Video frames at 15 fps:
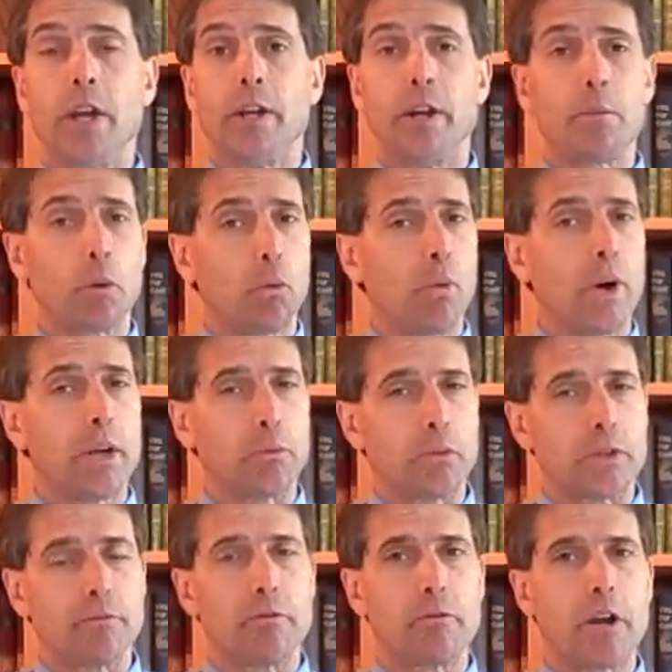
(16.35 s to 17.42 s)
Number one
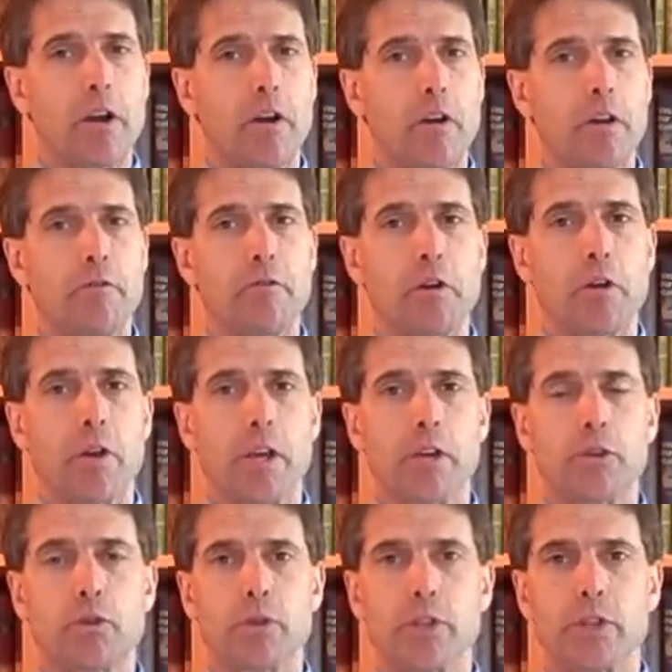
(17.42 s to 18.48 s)
was very, very
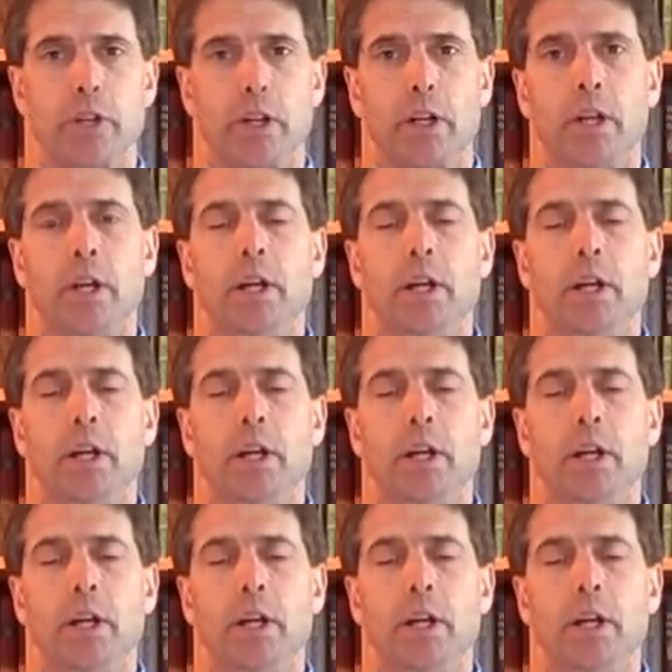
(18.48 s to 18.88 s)
interesting.